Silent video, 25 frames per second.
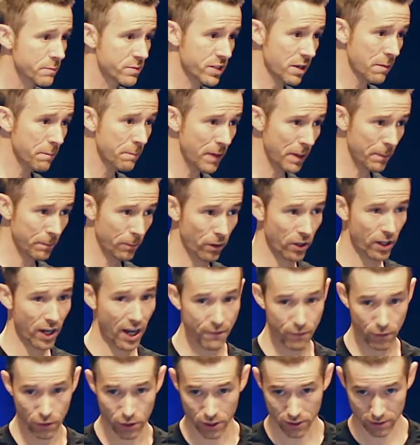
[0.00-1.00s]
Some people,
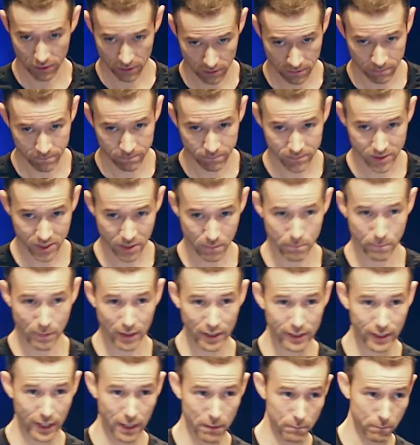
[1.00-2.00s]
and I've heard some
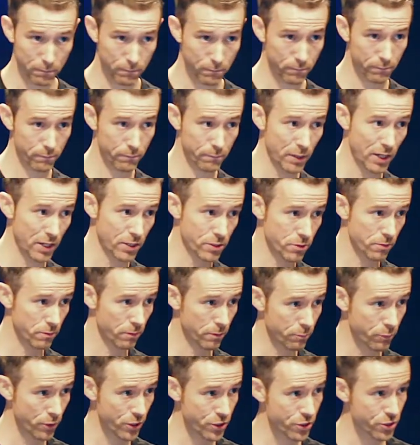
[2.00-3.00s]
big name
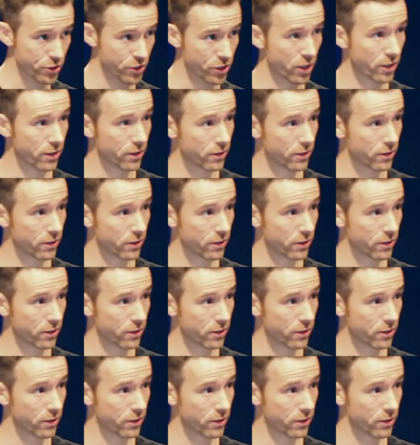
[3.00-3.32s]
preachers